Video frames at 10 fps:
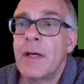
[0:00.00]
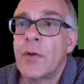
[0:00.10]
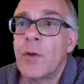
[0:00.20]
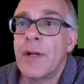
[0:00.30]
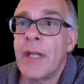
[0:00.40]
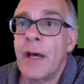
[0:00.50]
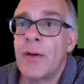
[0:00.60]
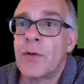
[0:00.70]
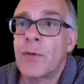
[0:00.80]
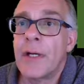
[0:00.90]
torn down
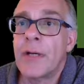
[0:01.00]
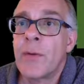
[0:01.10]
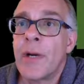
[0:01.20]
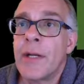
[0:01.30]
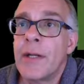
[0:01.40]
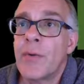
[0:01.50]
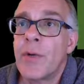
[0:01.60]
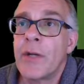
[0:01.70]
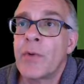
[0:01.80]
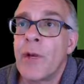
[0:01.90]
in 2020 and
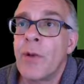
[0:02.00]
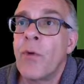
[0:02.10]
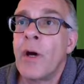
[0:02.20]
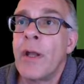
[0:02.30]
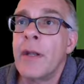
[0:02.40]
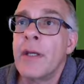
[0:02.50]
2021.